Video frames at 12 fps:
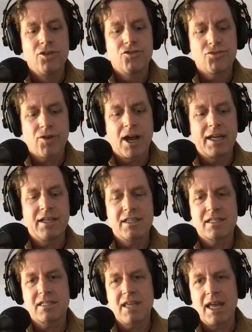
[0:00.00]
trying to
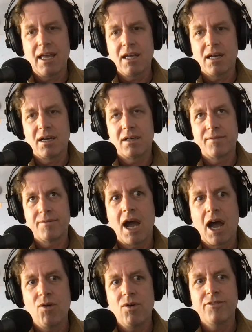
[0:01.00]
stay
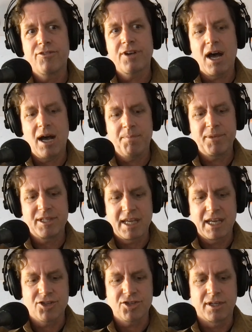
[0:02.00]
out of
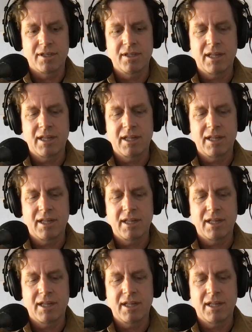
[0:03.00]
competition.